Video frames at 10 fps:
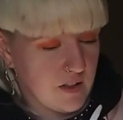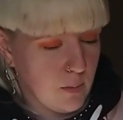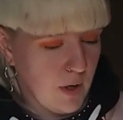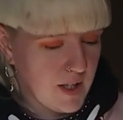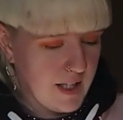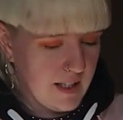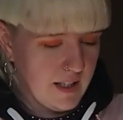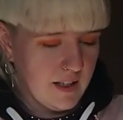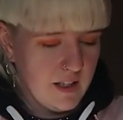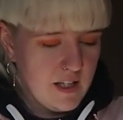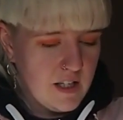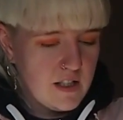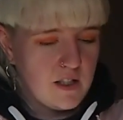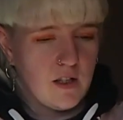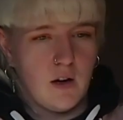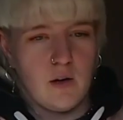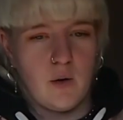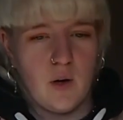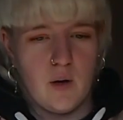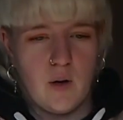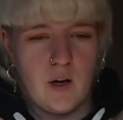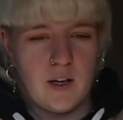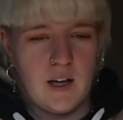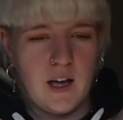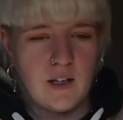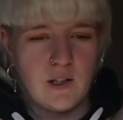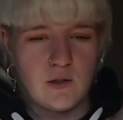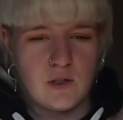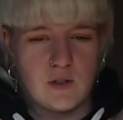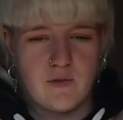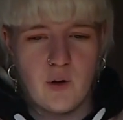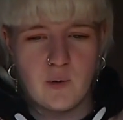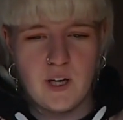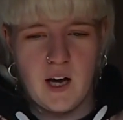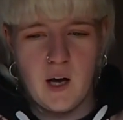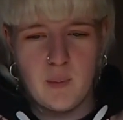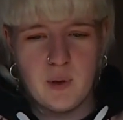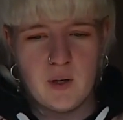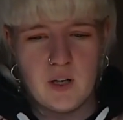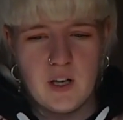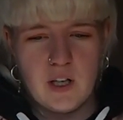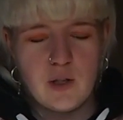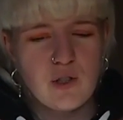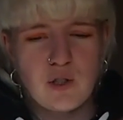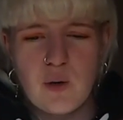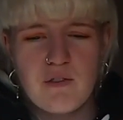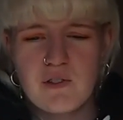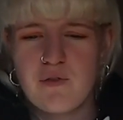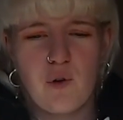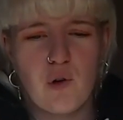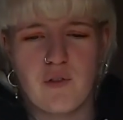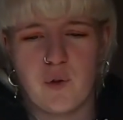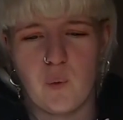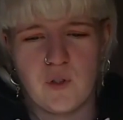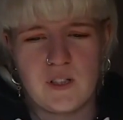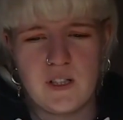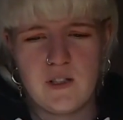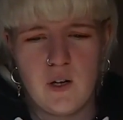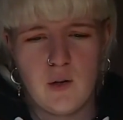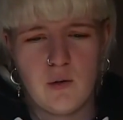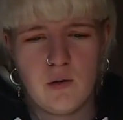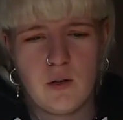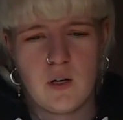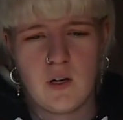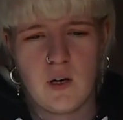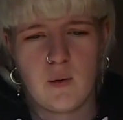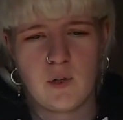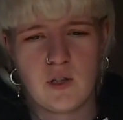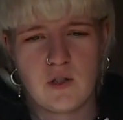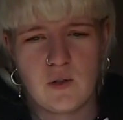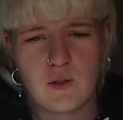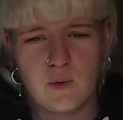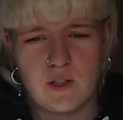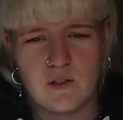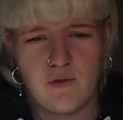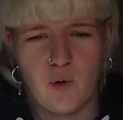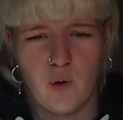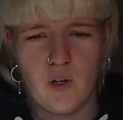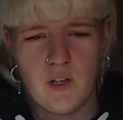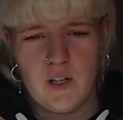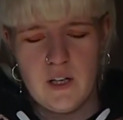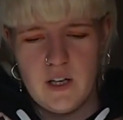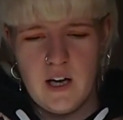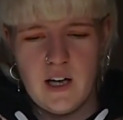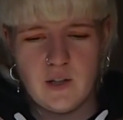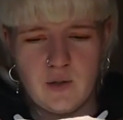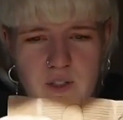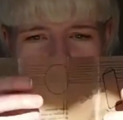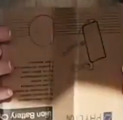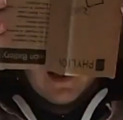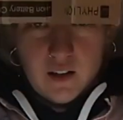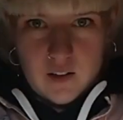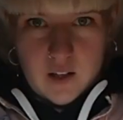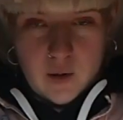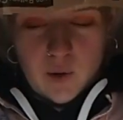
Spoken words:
you might need it. So again, you just fold it up. You could do it into 4 if you wanted, so I'm going to do this one into 4. And you'll see, here we